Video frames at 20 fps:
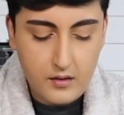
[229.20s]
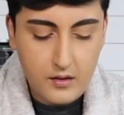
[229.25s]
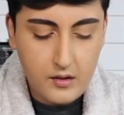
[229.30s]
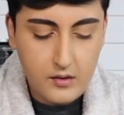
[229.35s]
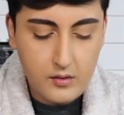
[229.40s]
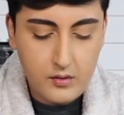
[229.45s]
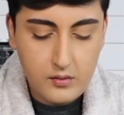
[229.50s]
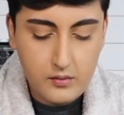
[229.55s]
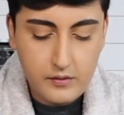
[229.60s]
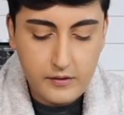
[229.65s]

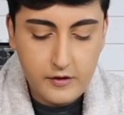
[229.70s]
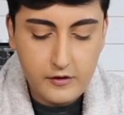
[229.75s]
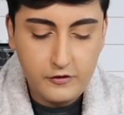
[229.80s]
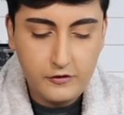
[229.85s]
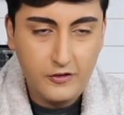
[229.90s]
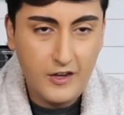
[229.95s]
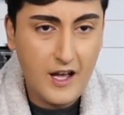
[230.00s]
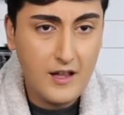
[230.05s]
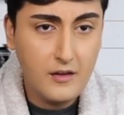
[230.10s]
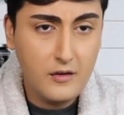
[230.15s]
Oh, the
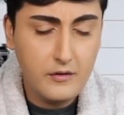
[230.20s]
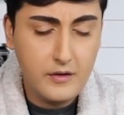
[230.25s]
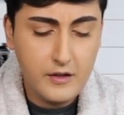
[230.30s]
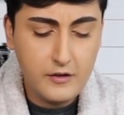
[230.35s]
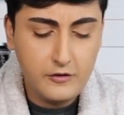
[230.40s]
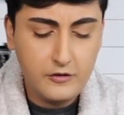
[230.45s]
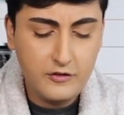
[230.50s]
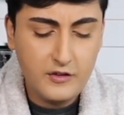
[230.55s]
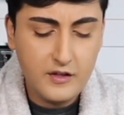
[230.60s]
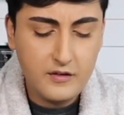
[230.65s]
shallow
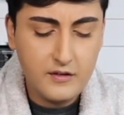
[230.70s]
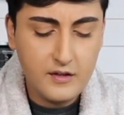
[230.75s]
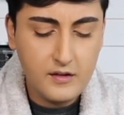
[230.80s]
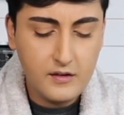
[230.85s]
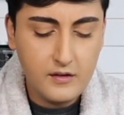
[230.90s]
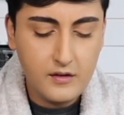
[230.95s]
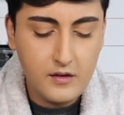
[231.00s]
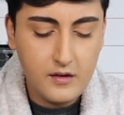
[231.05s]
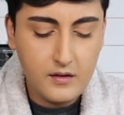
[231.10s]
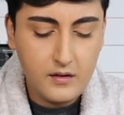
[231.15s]
dish
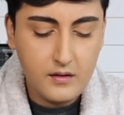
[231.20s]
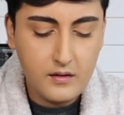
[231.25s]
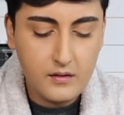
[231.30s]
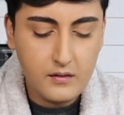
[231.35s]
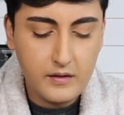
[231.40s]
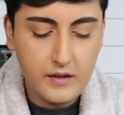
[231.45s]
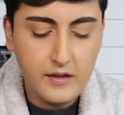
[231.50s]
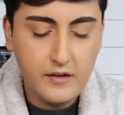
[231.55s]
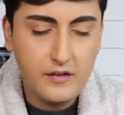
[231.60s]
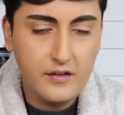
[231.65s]
doesn't look,
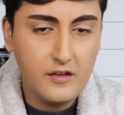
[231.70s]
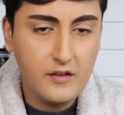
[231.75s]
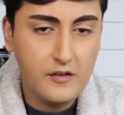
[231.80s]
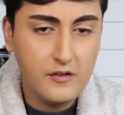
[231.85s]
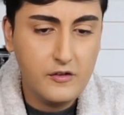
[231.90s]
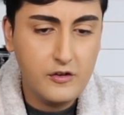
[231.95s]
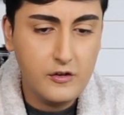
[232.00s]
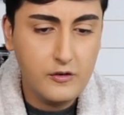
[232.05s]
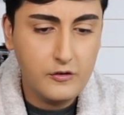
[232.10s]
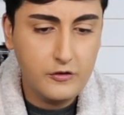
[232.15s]
it looks a little
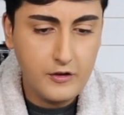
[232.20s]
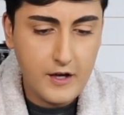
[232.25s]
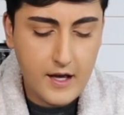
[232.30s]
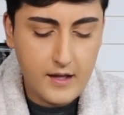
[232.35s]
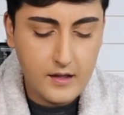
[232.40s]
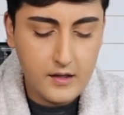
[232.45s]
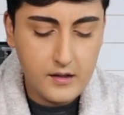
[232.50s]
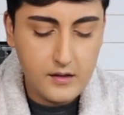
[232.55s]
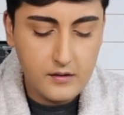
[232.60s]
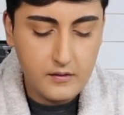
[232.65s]
too
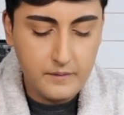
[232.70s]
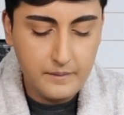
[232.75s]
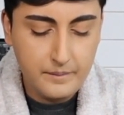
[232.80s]
shallow.